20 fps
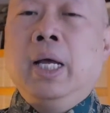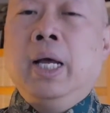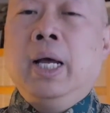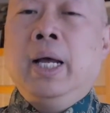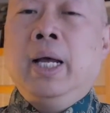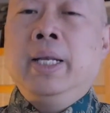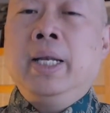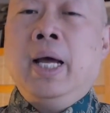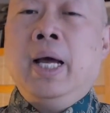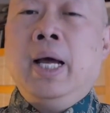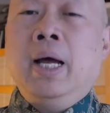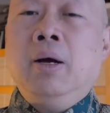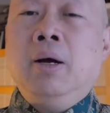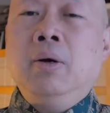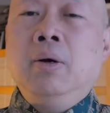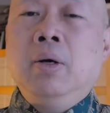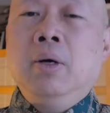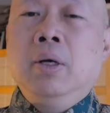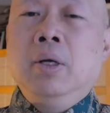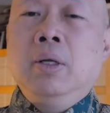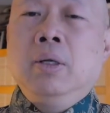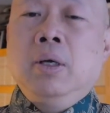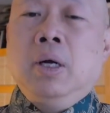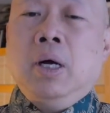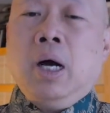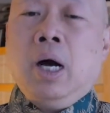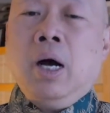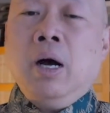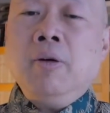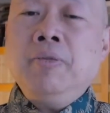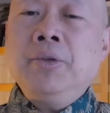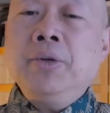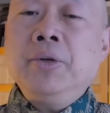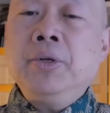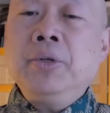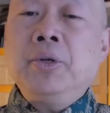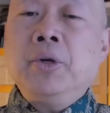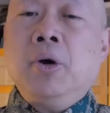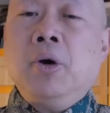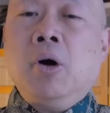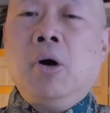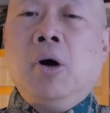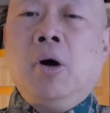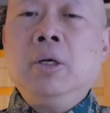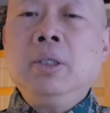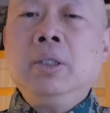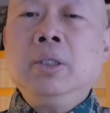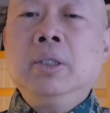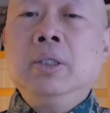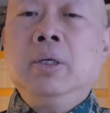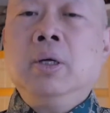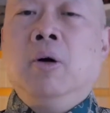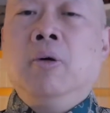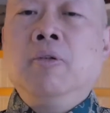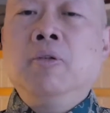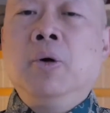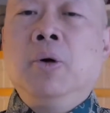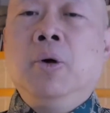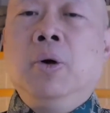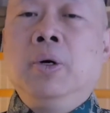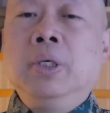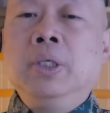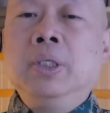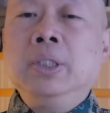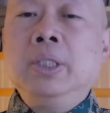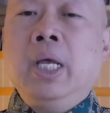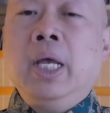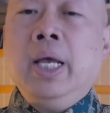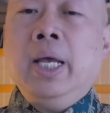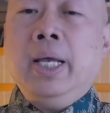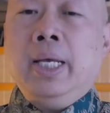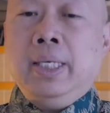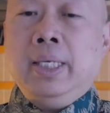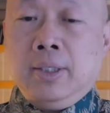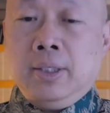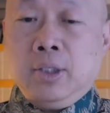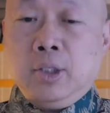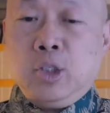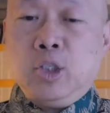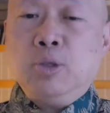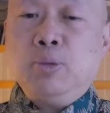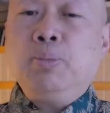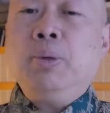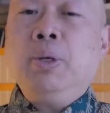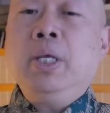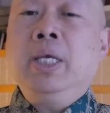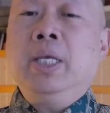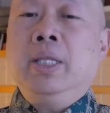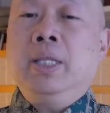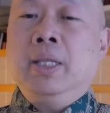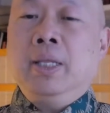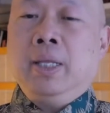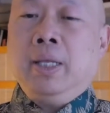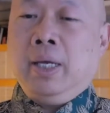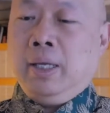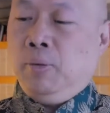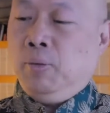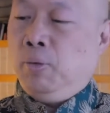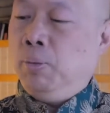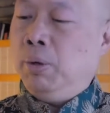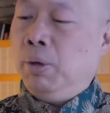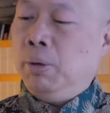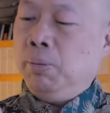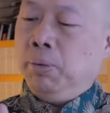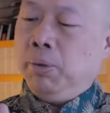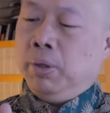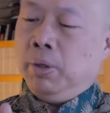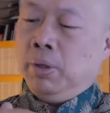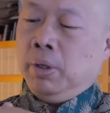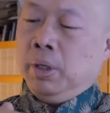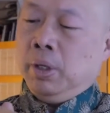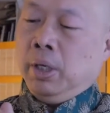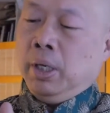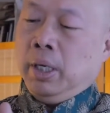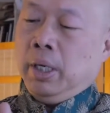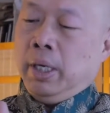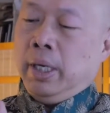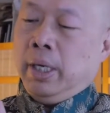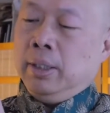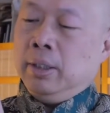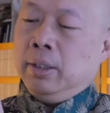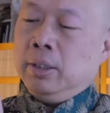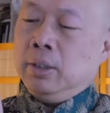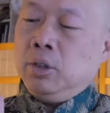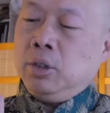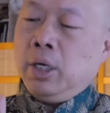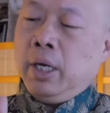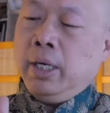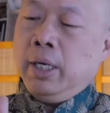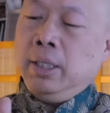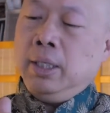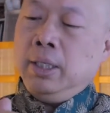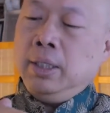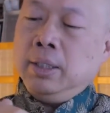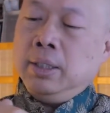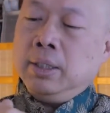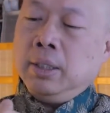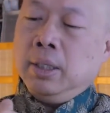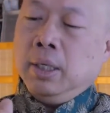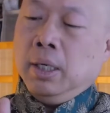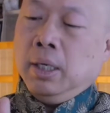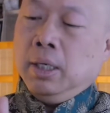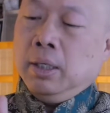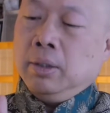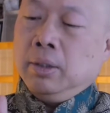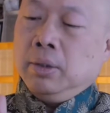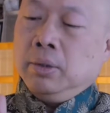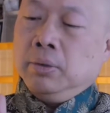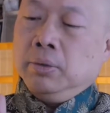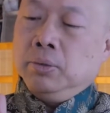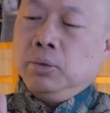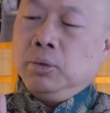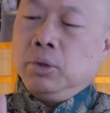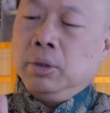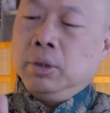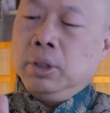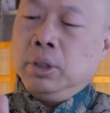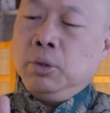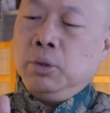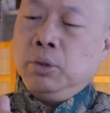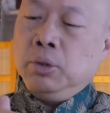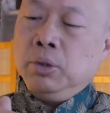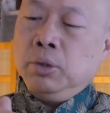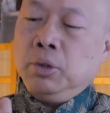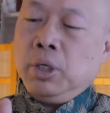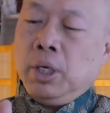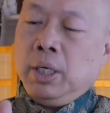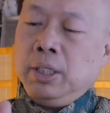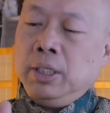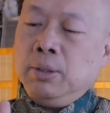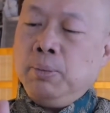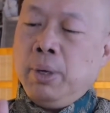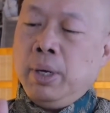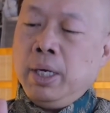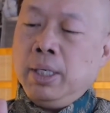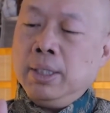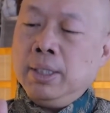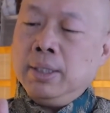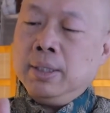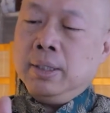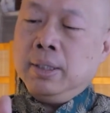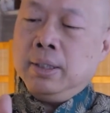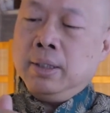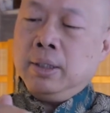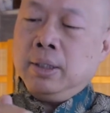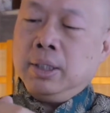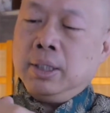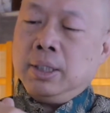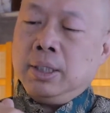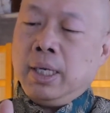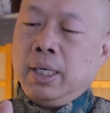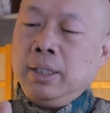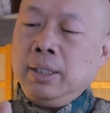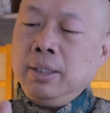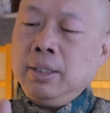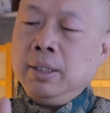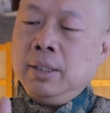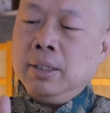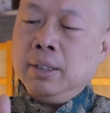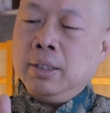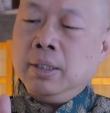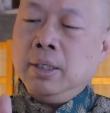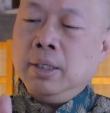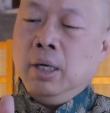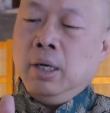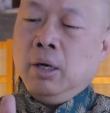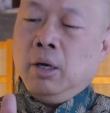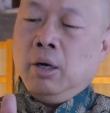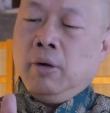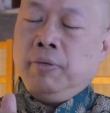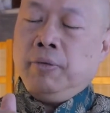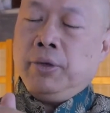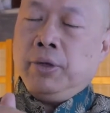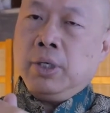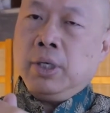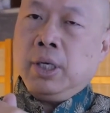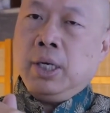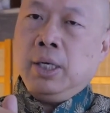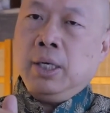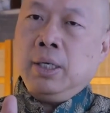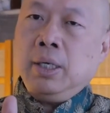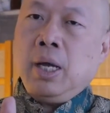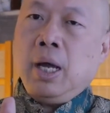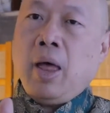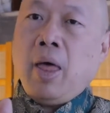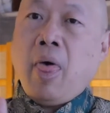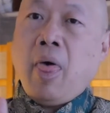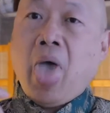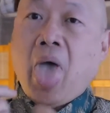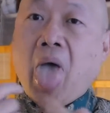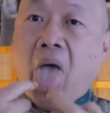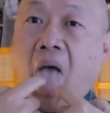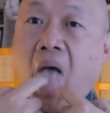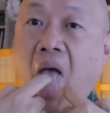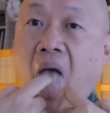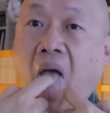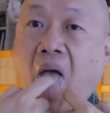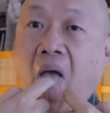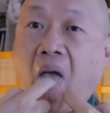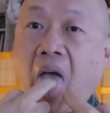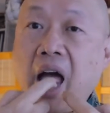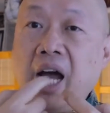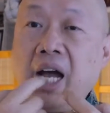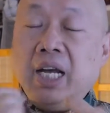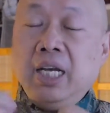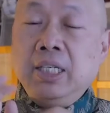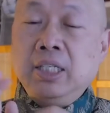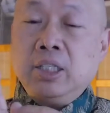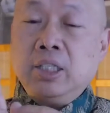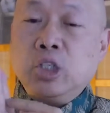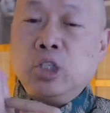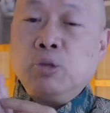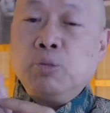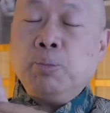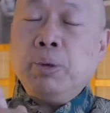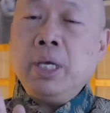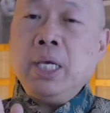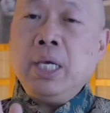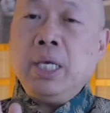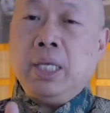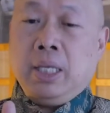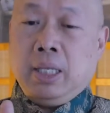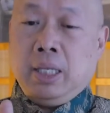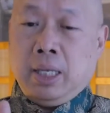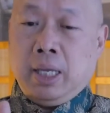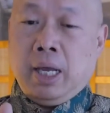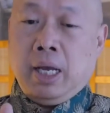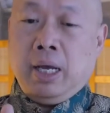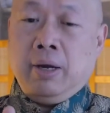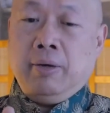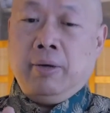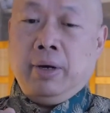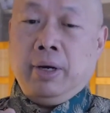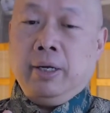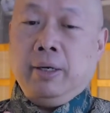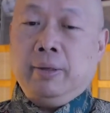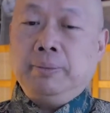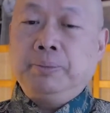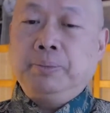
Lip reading: And now, after the heart, of course, is the spleen. And remember, in the Chinese, traditional Chinese medicine, the center of the tongue is the spleen area.